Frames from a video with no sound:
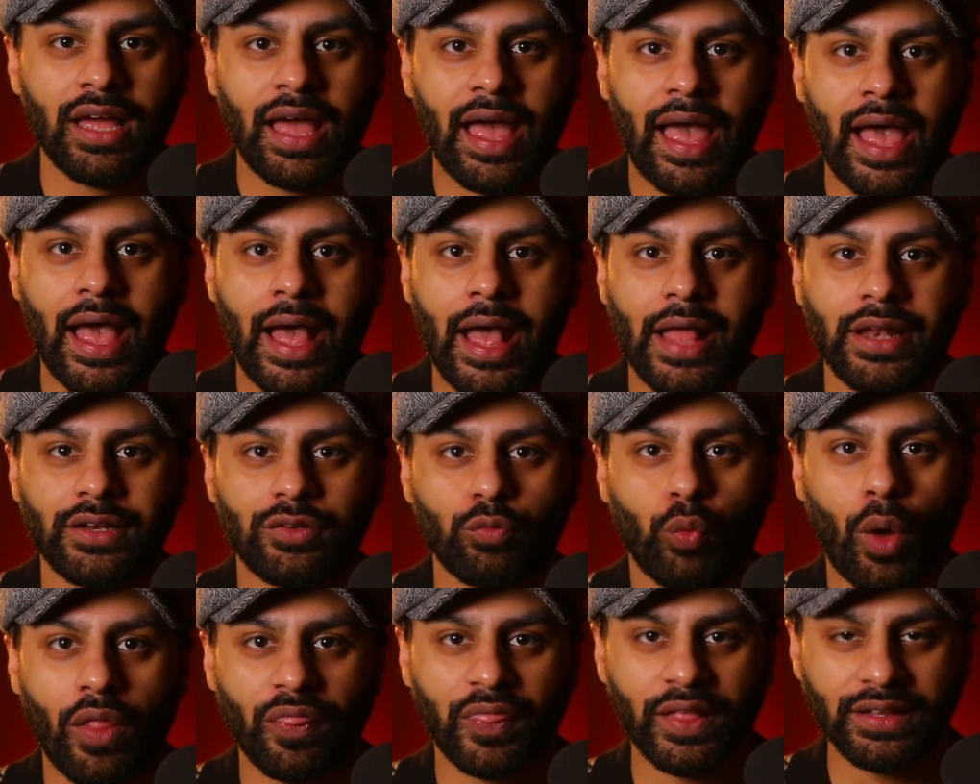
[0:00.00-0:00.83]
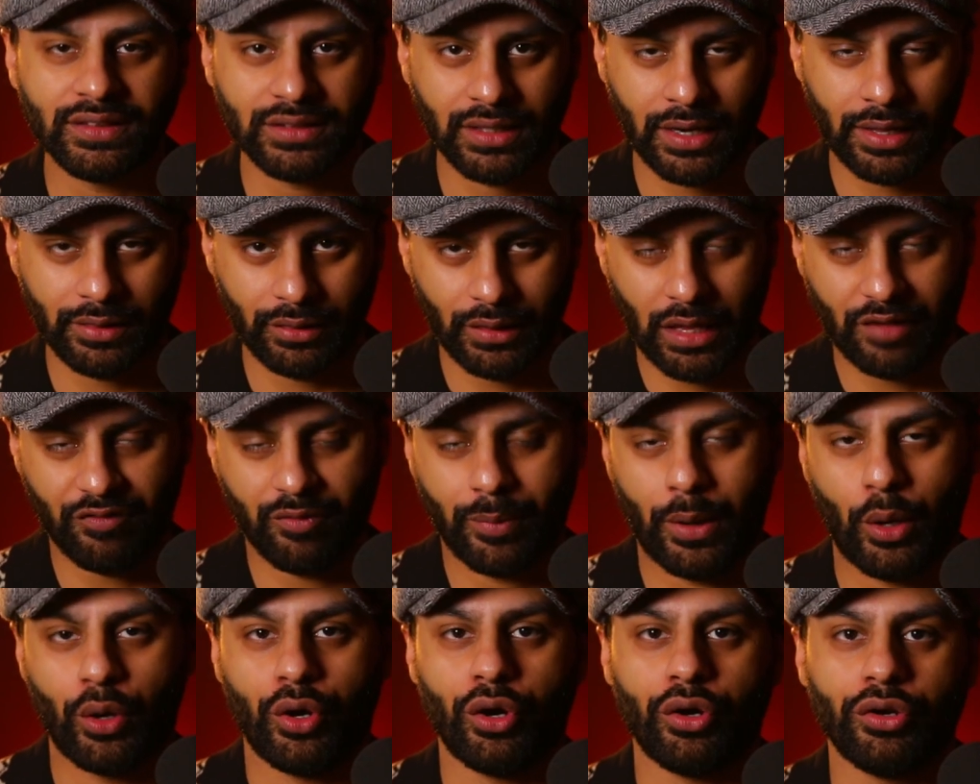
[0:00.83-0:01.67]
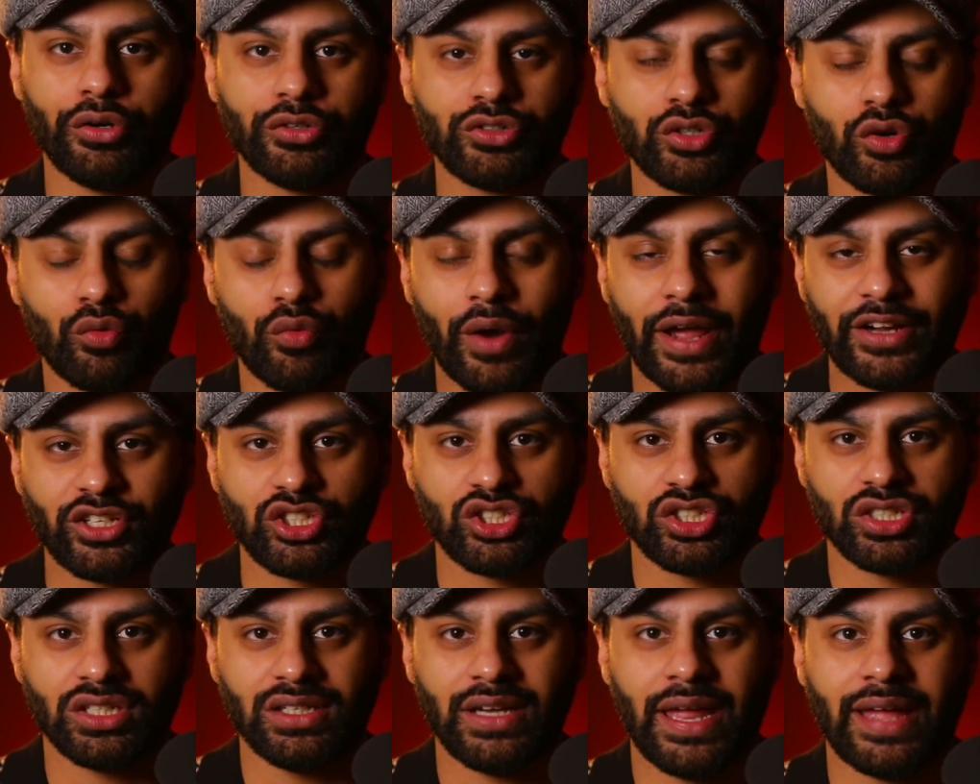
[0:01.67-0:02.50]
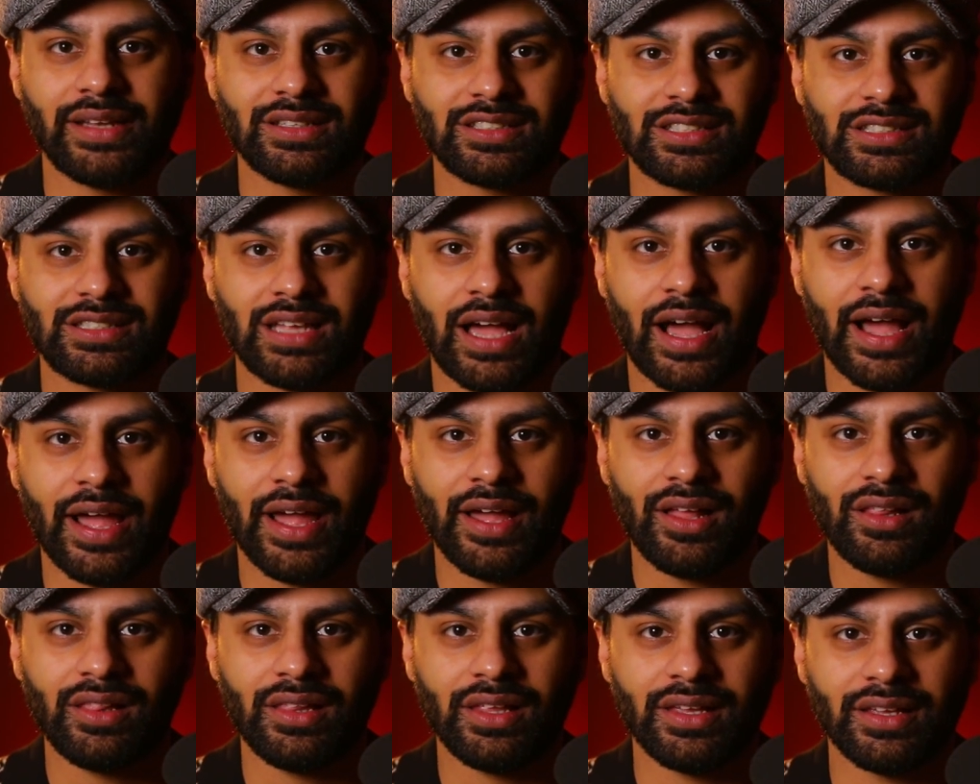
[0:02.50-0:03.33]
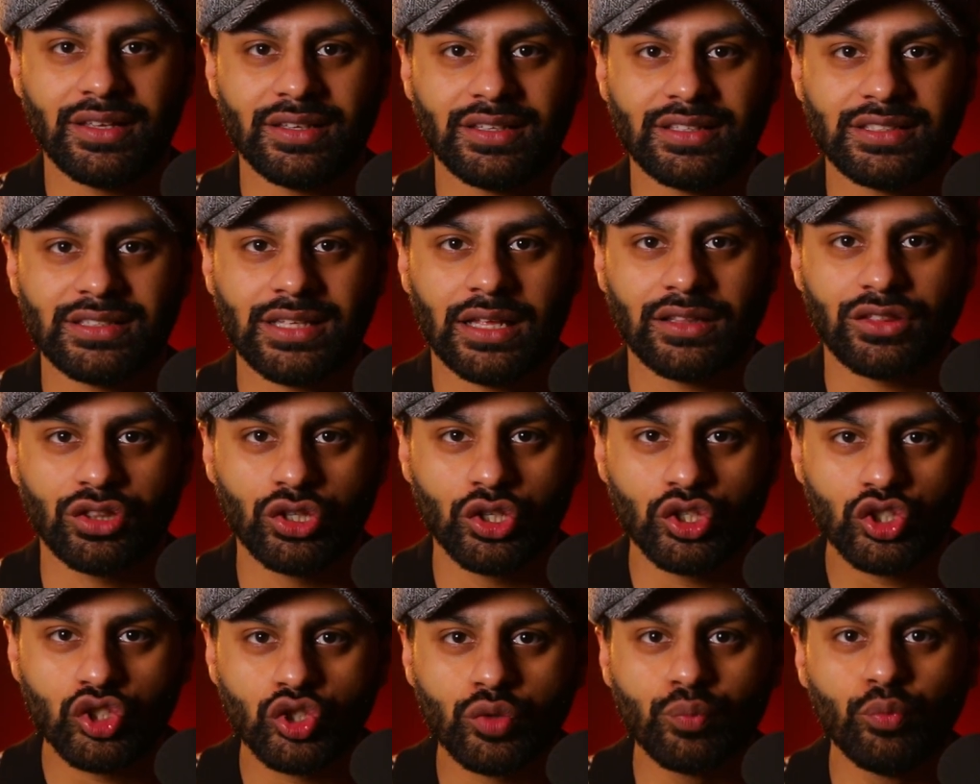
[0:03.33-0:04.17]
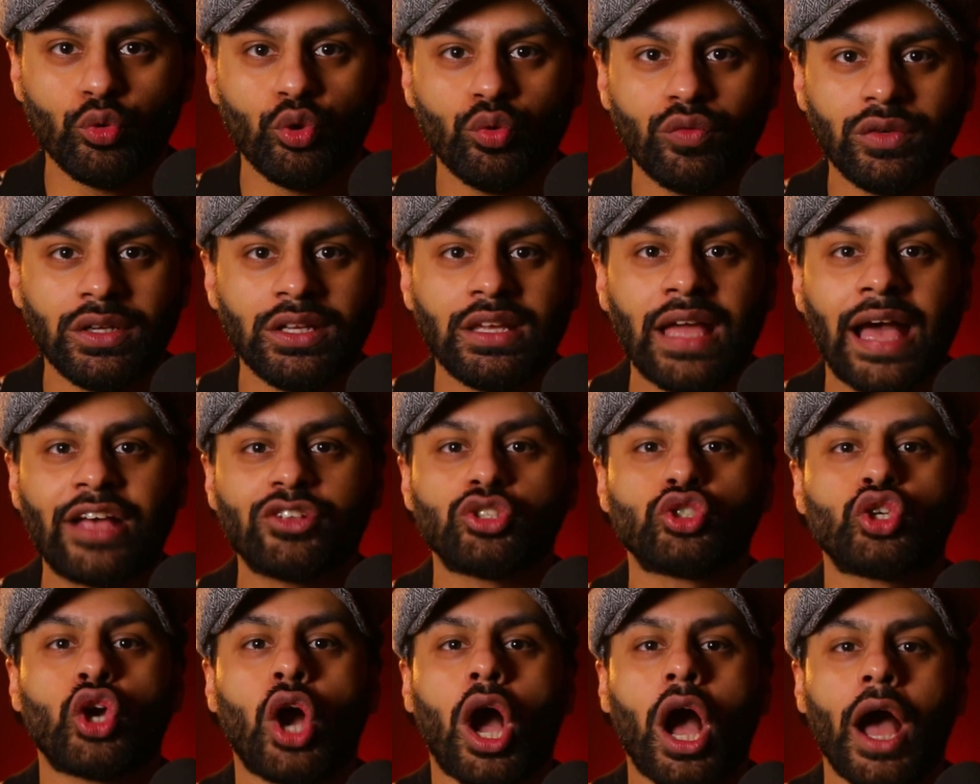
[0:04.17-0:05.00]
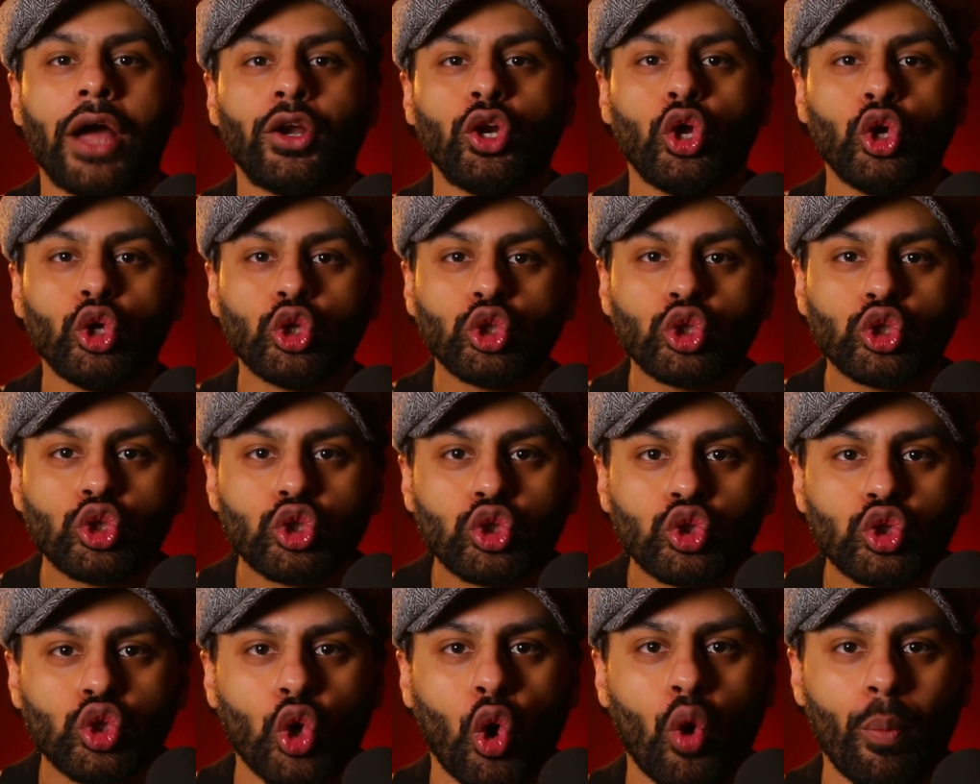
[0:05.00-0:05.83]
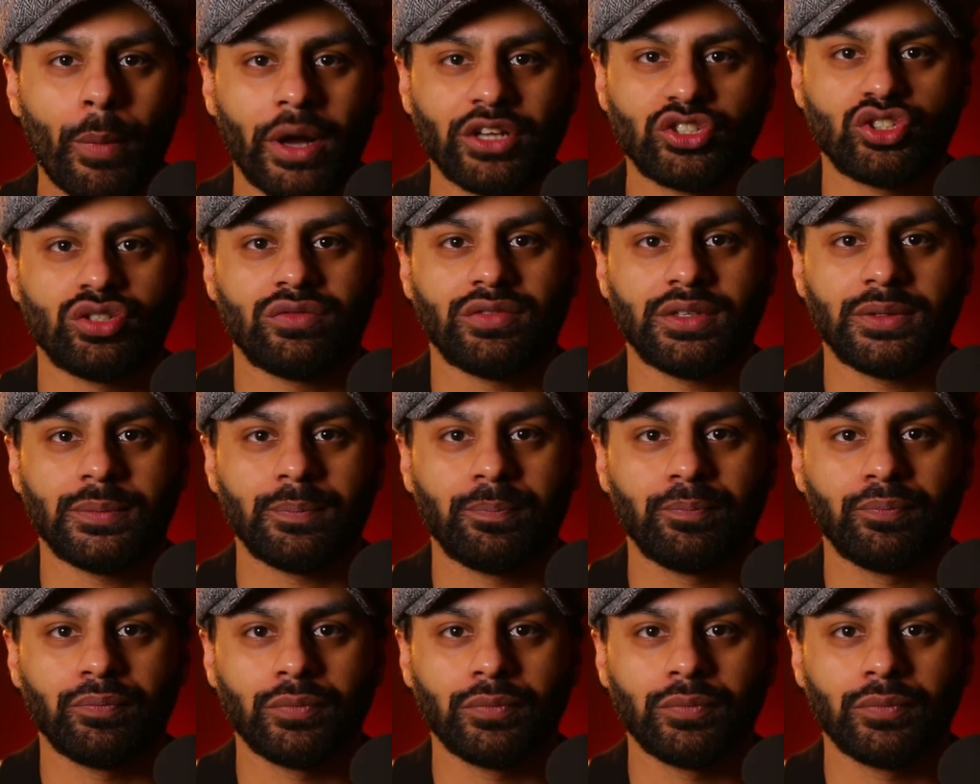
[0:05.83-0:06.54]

And one thing that I love about her direction and style is that this movie has got so much of it.